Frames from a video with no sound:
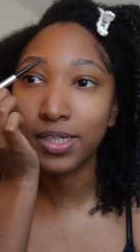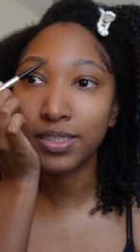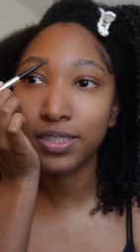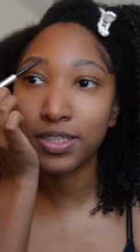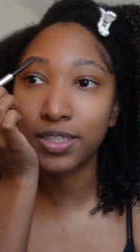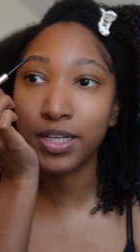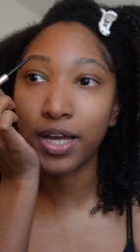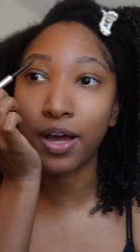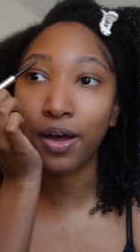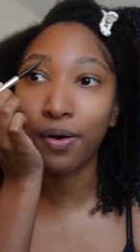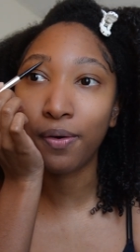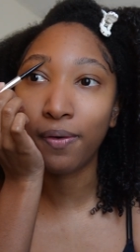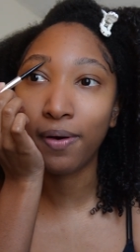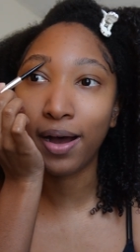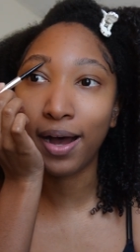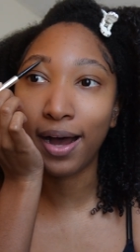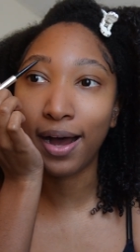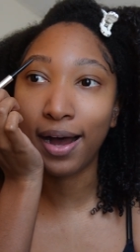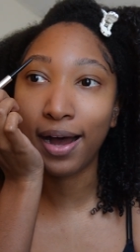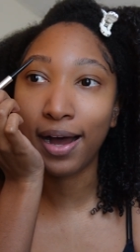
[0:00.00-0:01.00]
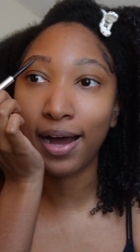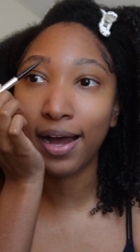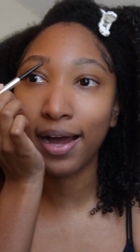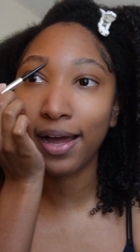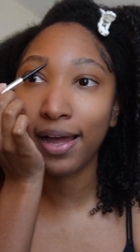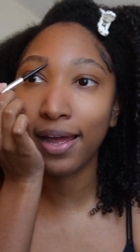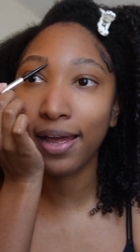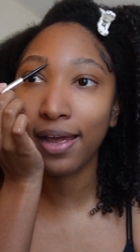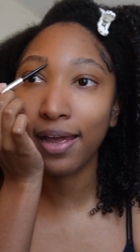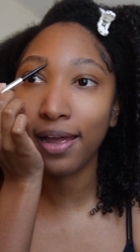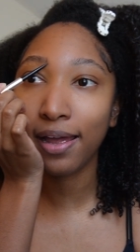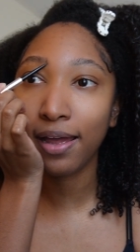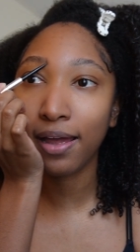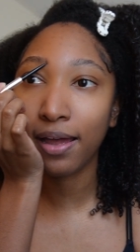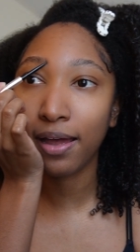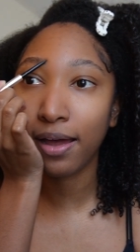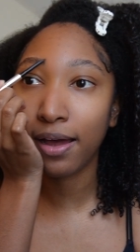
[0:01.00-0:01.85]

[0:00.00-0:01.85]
So I